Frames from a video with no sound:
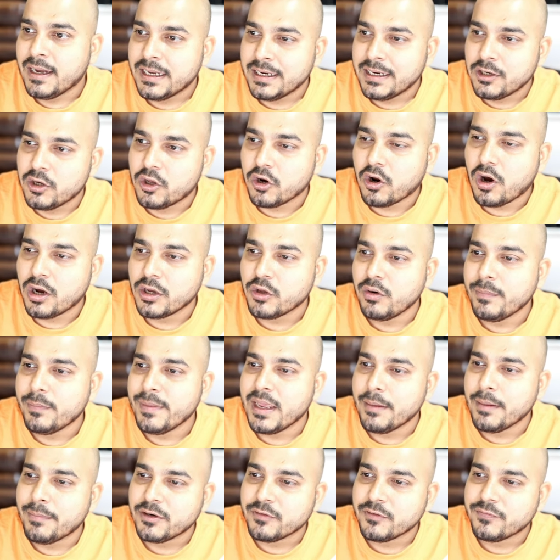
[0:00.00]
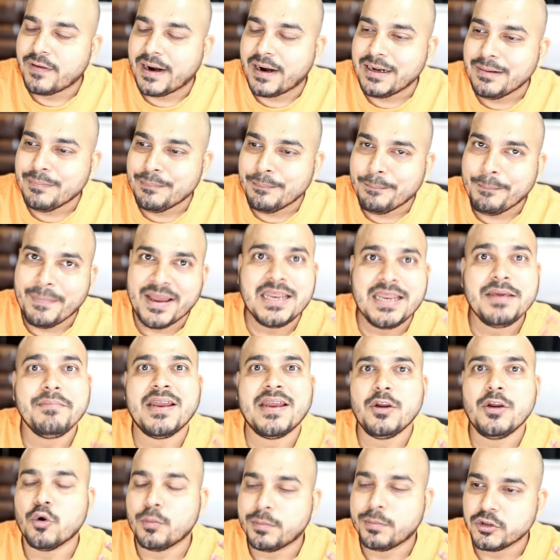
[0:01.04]
in Groq, you'll be able to find many,
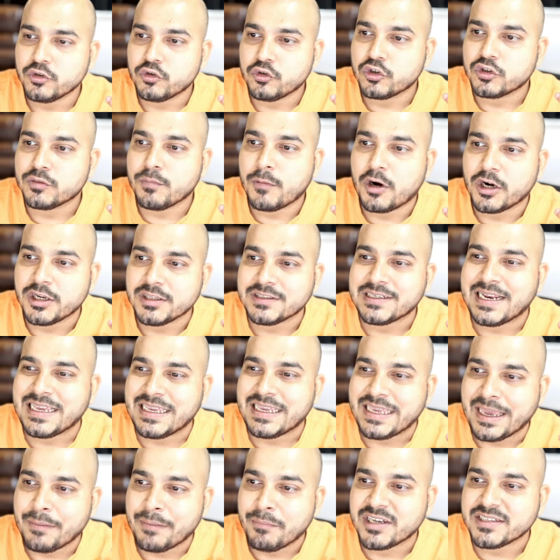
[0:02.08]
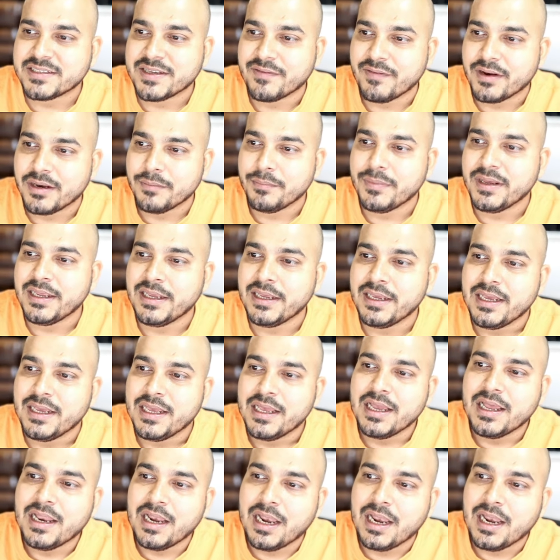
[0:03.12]
many open source models like Gemma 7B,